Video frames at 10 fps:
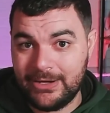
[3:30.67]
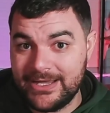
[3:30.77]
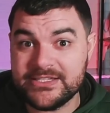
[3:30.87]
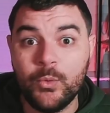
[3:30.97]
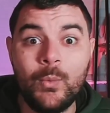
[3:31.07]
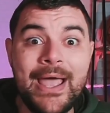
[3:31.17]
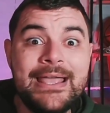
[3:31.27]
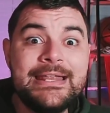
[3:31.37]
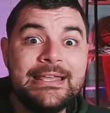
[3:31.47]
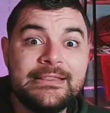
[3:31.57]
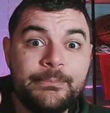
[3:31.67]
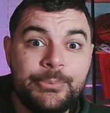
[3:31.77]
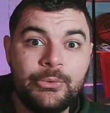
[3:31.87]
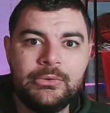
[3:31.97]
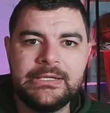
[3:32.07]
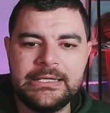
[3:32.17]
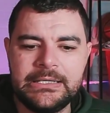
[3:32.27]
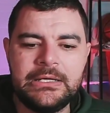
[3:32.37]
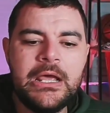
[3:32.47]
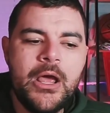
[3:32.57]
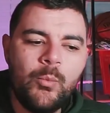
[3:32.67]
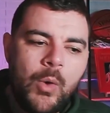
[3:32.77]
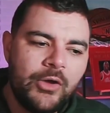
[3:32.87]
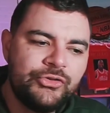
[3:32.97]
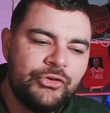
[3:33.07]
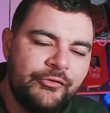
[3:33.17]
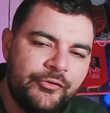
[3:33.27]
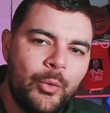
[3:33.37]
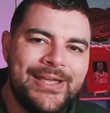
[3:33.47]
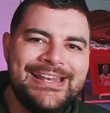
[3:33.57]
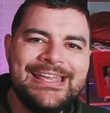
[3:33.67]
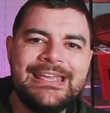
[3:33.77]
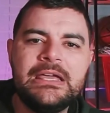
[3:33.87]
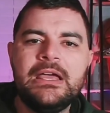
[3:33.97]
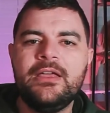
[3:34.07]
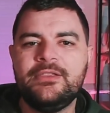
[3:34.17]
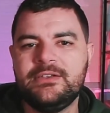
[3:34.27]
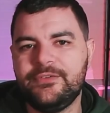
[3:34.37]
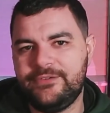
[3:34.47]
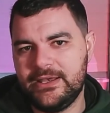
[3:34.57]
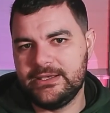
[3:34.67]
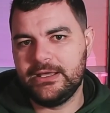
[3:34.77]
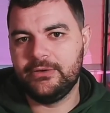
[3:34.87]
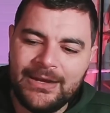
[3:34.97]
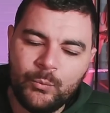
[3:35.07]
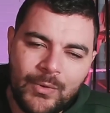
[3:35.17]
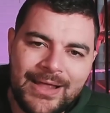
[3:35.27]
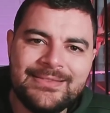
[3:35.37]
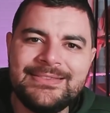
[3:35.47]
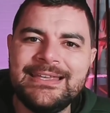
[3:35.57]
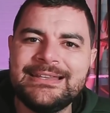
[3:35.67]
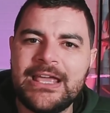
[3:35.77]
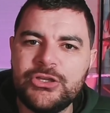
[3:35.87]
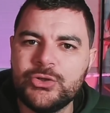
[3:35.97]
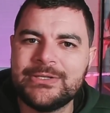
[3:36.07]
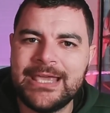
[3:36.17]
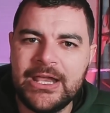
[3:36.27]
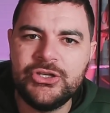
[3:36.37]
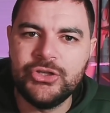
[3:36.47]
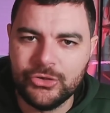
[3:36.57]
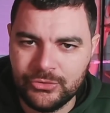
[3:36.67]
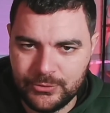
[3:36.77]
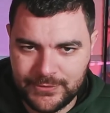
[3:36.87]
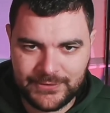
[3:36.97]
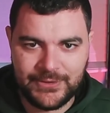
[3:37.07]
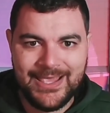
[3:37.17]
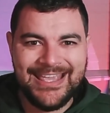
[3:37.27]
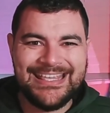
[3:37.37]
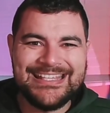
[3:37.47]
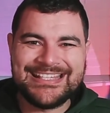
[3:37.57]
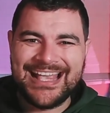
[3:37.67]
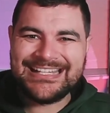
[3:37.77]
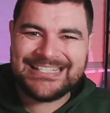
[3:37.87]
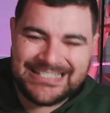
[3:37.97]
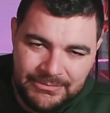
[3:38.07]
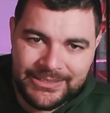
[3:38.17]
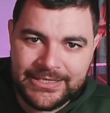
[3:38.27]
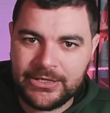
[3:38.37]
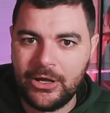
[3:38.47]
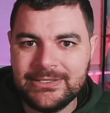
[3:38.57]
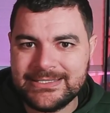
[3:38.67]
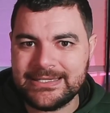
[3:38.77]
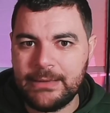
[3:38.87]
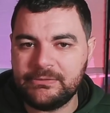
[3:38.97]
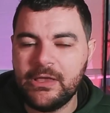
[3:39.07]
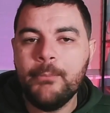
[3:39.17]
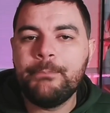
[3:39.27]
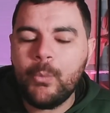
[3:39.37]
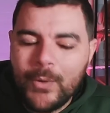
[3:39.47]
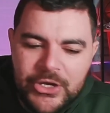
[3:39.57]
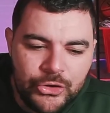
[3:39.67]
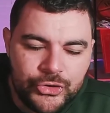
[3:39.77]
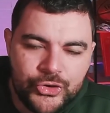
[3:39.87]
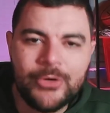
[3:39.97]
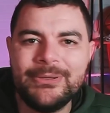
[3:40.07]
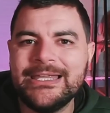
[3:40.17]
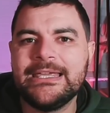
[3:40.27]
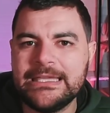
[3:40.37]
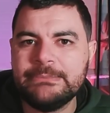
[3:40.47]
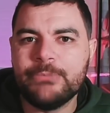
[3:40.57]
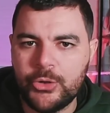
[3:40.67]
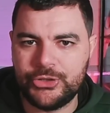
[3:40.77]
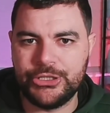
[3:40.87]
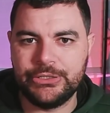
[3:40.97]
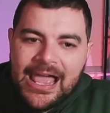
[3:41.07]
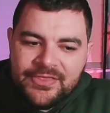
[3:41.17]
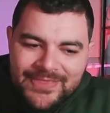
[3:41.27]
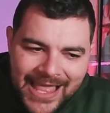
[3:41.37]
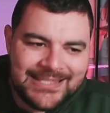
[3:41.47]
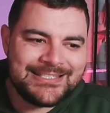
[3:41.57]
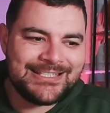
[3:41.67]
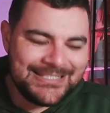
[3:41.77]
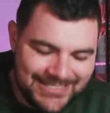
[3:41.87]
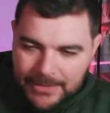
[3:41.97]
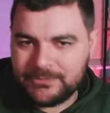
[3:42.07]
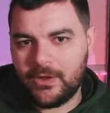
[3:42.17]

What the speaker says: right? It's a way to get the ball in whilst avoiding the defender. And one thing that you can use is a similar concept, but when you're dribbling in motion, and that's step